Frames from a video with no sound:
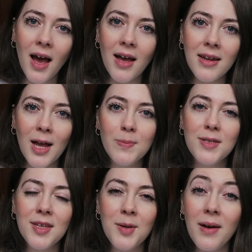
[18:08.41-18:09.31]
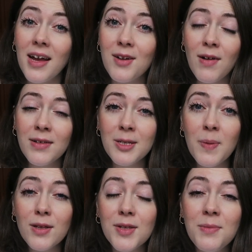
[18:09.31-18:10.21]
and I hope to see you again around these
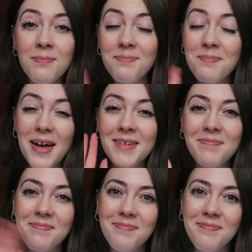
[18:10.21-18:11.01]
parts soon. Bye!